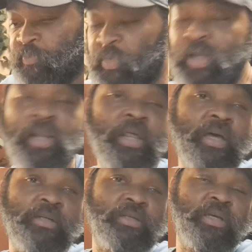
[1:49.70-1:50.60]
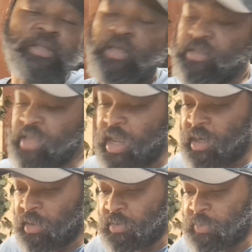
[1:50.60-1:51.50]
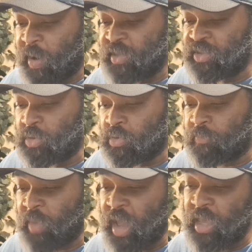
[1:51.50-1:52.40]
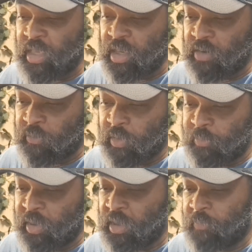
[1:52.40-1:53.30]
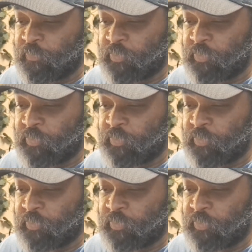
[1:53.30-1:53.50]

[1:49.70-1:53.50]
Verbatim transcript: But it is, it, has got a little spice to it. I ain't get a real big